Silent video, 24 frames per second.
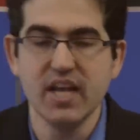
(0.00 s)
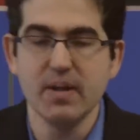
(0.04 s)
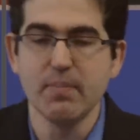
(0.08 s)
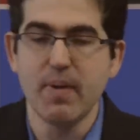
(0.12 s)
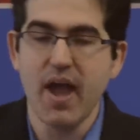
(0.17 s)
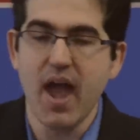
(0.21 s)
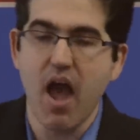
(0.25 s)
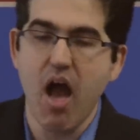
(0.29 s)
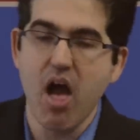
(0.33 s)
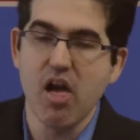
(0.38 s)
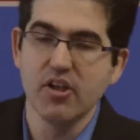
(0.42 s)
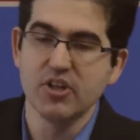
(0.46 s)
in
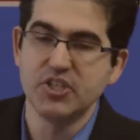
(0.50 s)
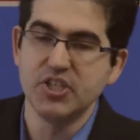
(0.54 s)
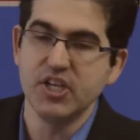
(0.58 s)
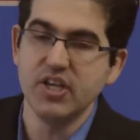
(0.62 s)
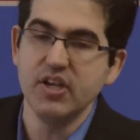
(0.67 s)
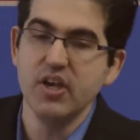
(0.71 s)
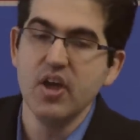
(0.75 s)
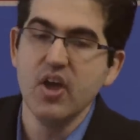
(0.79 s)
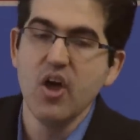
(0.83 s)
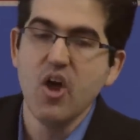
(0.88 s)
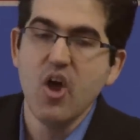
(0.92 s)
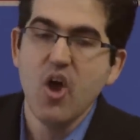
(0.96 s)

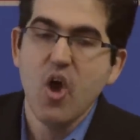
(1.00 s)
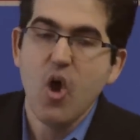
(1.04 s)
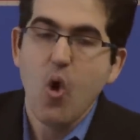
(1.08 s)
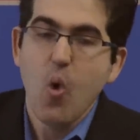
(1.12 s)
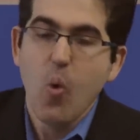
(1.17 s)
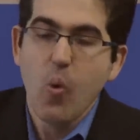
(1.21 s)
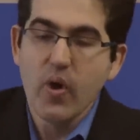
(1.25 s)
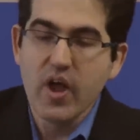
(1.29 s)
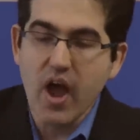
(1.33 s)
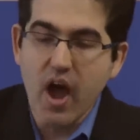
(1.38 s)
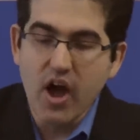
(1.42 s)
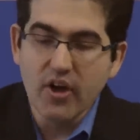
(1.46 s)
biology.
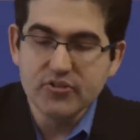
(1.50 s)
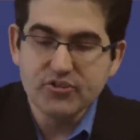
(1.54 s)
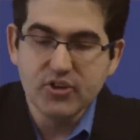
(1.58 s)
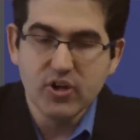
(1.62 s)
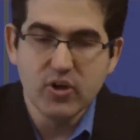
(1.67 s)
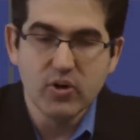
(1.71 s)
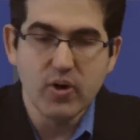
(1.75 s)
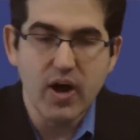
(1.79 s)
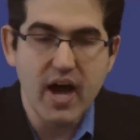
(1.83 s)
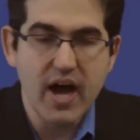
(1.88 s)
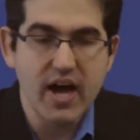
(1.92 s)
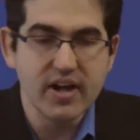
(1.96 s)
We
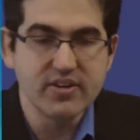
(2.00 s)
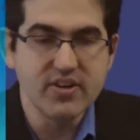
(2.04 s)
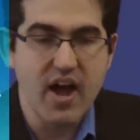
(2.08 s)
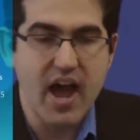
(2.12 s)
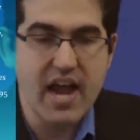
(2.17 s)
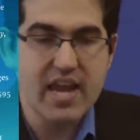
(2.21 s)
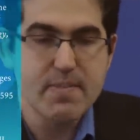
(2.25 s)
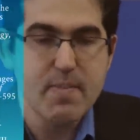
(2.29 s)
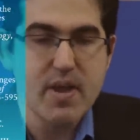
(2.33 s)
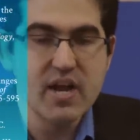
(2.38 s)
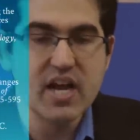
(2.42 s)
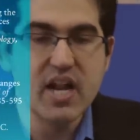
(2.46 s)
also uh,
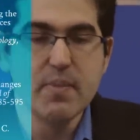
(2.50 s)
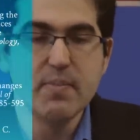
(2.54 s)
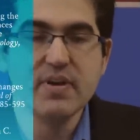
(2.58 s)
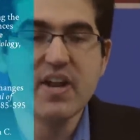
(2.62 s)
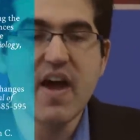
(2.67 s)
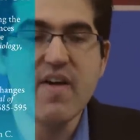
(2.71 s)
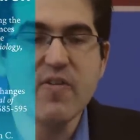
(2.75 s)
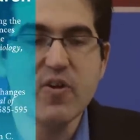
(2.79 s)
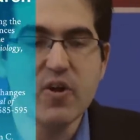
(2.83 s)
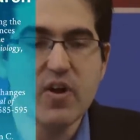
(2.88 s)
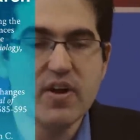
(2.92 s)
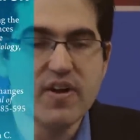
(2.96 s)
documented him
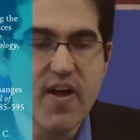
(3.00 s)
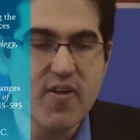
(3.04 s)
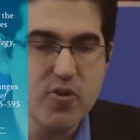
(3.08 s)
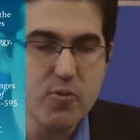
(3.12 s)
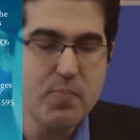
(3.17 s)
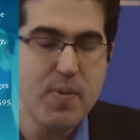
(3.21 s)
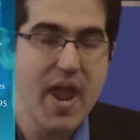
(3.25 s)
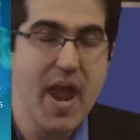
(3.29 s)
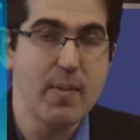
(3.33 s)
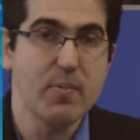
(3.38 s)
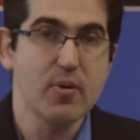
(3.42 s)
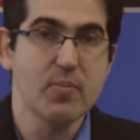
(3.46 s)
another, another
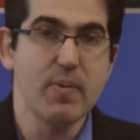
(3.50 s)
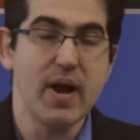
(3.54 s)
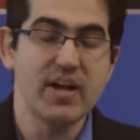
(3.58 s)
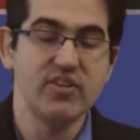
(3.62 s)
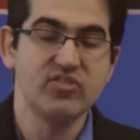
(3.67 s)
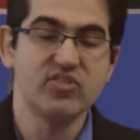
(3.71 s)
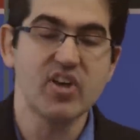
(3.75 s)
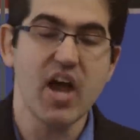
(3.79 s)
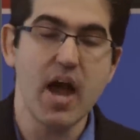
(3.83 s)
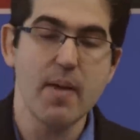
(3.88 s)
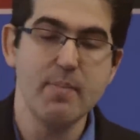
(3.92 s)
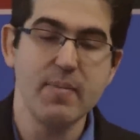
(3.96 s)
paper by
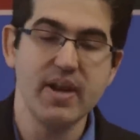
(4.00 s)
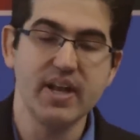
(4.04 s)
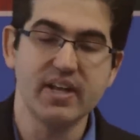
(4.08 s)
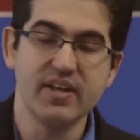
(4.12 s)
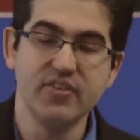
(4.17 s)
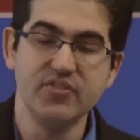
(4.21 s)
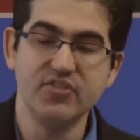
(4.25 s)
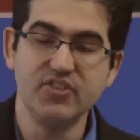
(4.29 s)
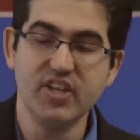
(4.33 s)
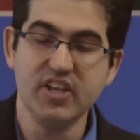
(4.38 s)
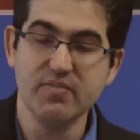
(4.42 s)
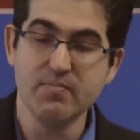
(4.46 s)
Scott Minnich
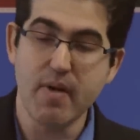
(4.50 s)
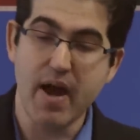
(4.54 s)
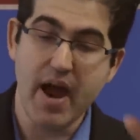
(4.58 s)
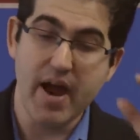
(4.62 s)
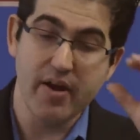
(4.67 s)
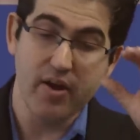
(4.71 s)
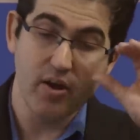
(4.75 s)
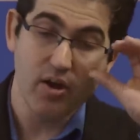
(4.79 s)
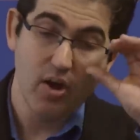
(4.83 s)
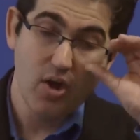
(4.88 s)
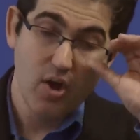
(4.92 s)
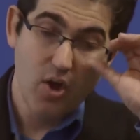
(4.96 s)
and Steve
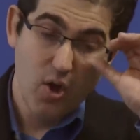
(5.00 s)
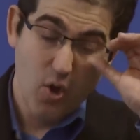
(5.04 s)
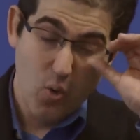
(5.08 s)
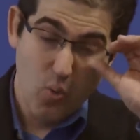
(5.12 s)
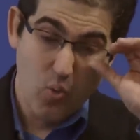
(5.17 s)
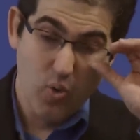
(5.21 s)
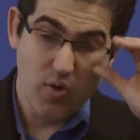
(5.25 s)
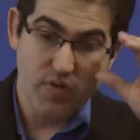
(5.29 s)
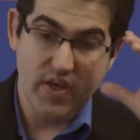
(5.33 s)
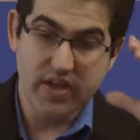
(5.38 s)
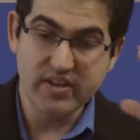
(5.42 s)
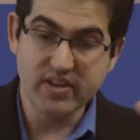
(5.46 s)
Meyer
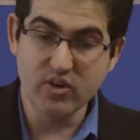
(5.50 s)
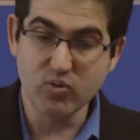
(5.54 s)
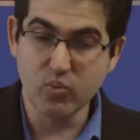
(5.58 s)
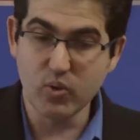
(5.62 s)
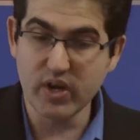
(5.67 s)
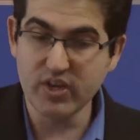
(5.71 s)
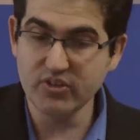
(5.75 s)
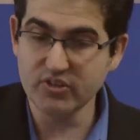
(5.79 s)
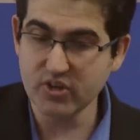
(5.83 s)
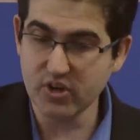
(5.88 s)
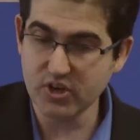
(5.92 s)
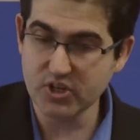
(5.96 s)
where they did
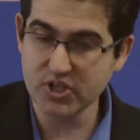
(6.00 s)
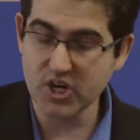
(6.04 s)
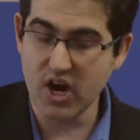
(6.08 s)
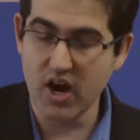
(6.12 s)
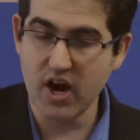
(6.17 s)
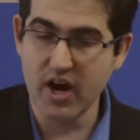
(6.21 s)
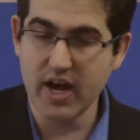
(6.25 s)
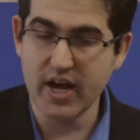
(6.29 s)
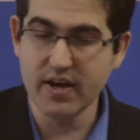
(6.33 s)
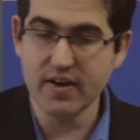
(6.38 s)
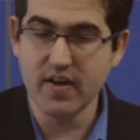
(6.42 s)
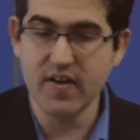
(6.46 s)
research
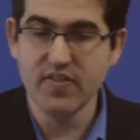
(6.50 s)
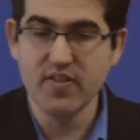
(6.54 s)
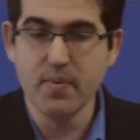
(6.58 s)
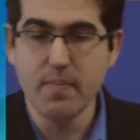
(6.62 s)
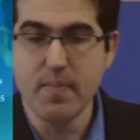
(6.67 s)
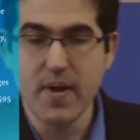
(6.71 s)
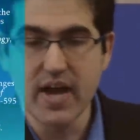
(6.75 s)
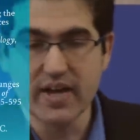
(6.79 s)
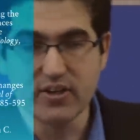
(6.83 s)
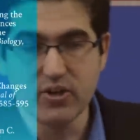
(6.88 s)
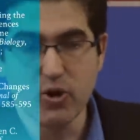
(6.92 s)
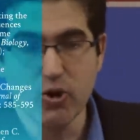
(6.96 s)
on the
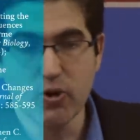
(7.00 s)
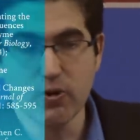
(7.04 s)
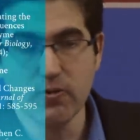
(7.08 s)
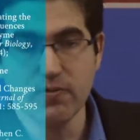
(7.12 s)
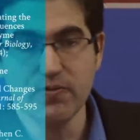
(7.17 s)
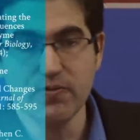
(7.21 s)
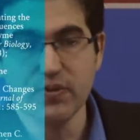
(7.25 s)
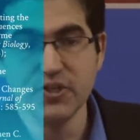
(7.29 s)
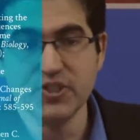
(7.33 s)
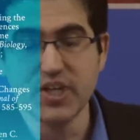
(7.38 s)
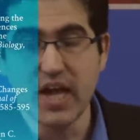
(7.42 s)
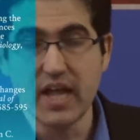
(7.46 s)
bacterial
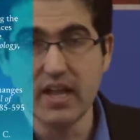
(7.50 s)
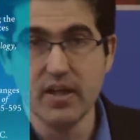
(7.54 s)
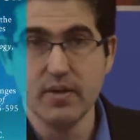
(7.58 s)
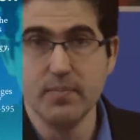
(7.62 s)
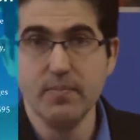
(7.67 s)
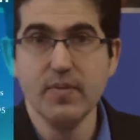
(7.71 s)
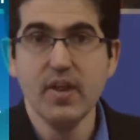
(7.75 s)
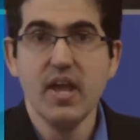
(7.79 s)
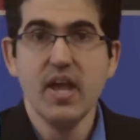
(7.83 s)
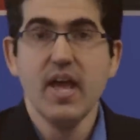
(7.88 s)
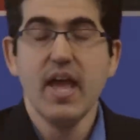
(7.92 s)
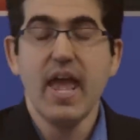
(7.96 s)
flagellum
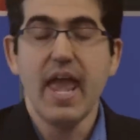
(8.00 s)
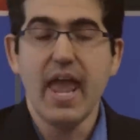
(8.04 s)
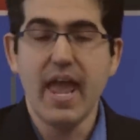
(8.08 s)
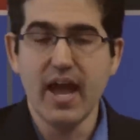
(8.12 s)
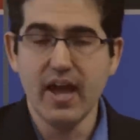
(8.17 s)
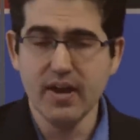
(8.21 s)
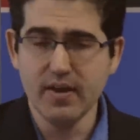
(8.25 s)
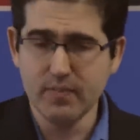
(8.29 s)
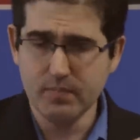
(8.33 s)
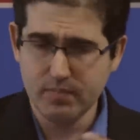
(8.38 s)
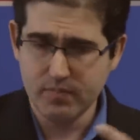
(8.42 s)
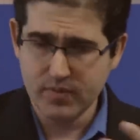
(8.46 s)

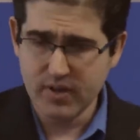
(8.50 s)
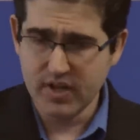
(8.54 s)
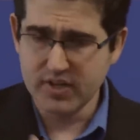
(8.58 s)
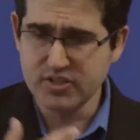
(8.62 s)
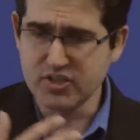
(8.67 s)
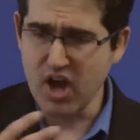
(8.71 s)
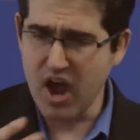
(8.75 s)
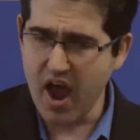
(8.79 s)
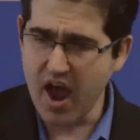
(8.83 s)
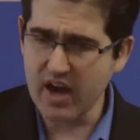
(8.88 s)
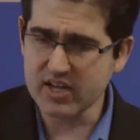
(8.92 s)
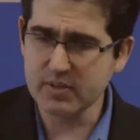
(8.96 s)
and
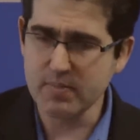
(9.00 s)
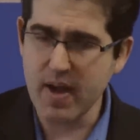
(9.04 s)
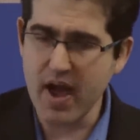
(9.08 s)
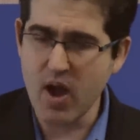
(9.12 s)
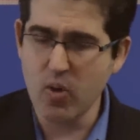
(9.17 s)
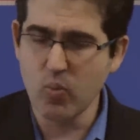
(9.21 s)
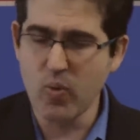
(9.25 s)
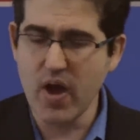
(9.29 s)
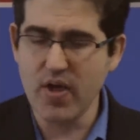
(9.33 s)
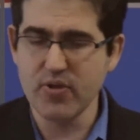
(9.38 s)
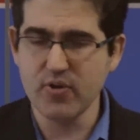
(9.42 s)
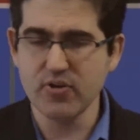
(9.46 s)
talked
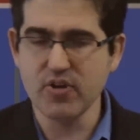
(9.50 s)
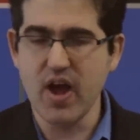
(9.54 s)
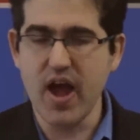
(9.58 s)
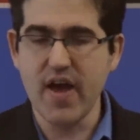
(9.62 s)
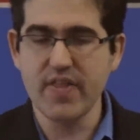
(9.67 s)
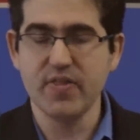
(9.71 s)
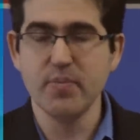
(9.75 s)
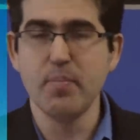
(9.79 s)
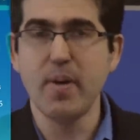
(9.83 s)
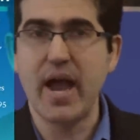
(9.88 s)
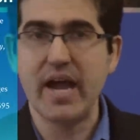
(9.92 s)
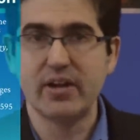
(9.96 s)
about whether or
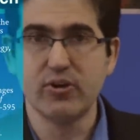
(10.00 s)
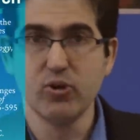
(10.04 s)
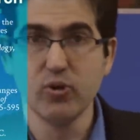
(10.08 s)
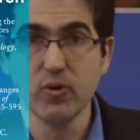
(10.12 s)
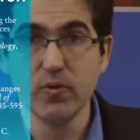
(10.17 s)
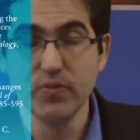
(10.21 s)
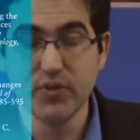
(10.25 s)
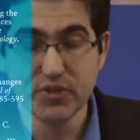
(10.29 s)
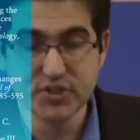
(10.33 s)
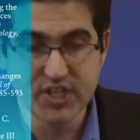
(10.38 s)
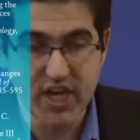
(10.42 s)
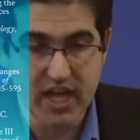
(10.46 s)
not the bacterial
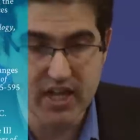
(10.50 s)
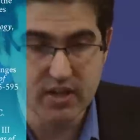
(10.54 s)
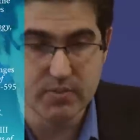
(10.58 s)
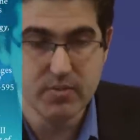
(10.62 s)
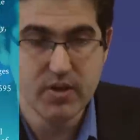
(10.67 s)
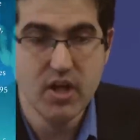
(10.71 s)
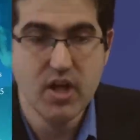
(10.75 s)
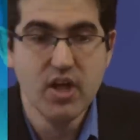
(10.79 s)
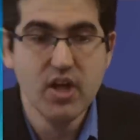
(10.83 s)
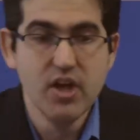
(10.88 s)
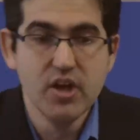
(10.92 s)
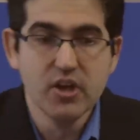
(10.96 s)
flagellum
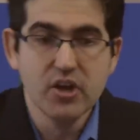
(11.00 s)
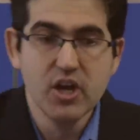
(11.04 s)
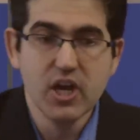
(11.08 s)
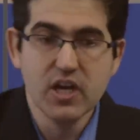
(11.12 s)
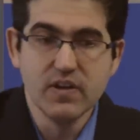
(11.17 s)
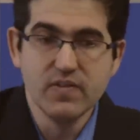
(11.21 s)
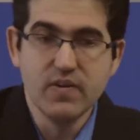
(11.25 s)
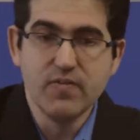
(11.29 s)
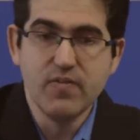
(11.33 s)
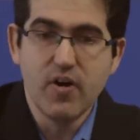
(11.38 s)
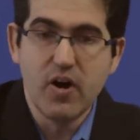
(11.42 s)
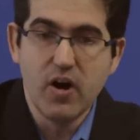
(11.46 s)
could
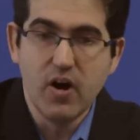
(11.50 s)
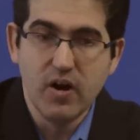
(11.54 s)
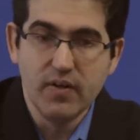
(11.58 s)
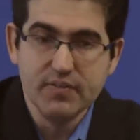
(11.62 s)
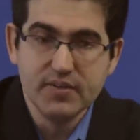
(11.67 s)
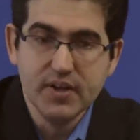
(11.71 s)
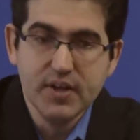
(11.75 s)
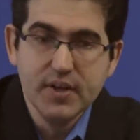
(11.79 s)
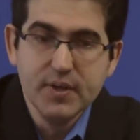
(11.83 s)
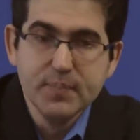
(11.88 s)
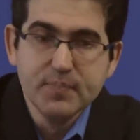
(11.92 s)
have evolved.